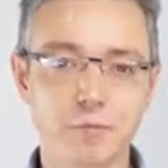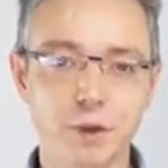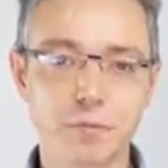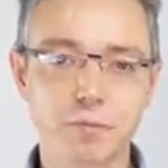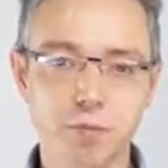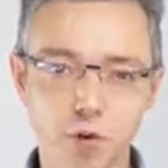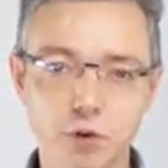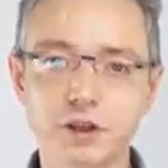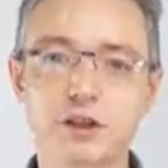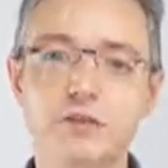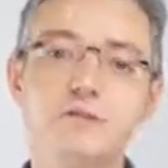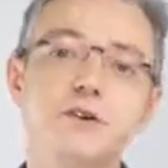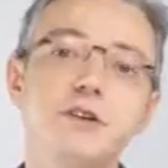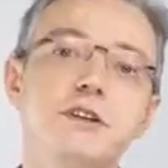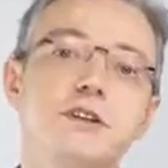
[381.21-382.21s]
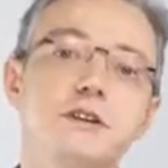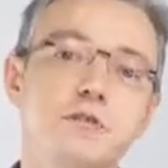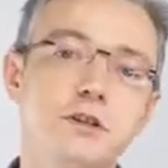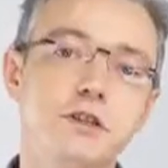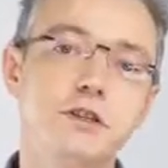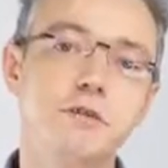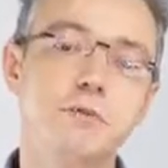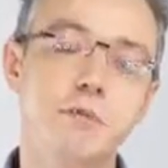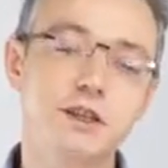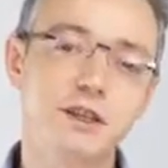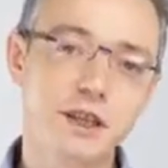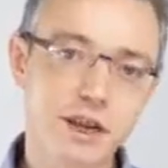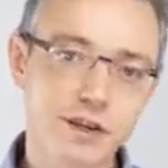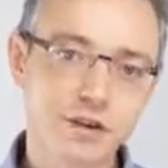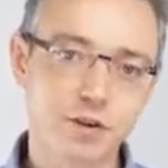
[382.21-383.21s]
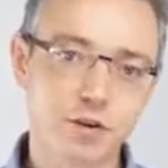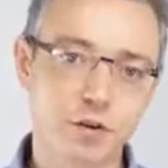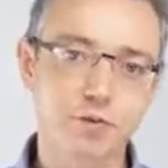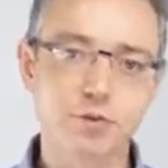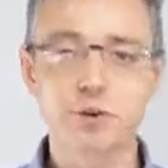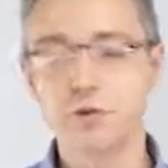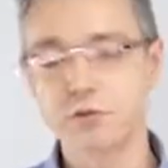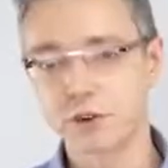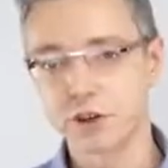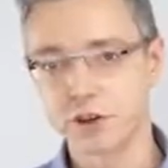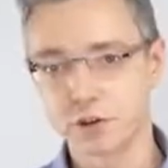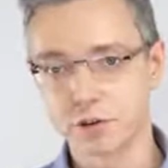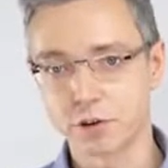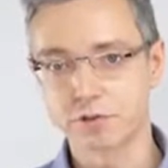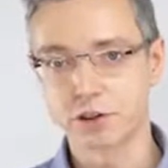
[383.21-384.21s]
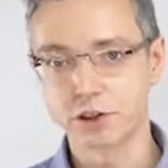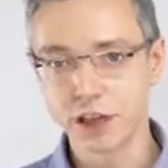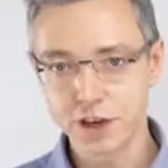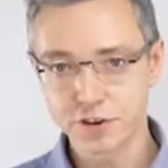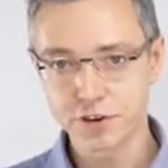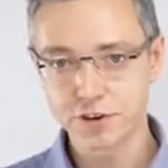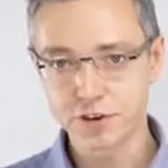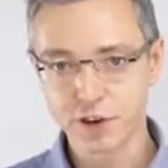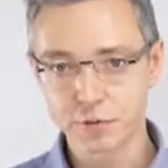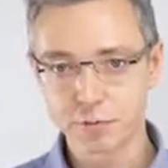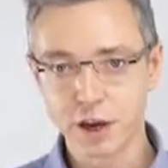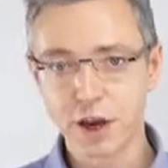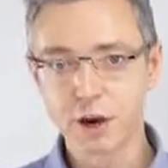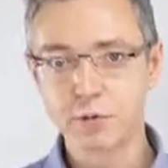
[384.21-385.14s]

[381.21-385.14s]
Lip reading: important physical interpretation of coefficient of relationship,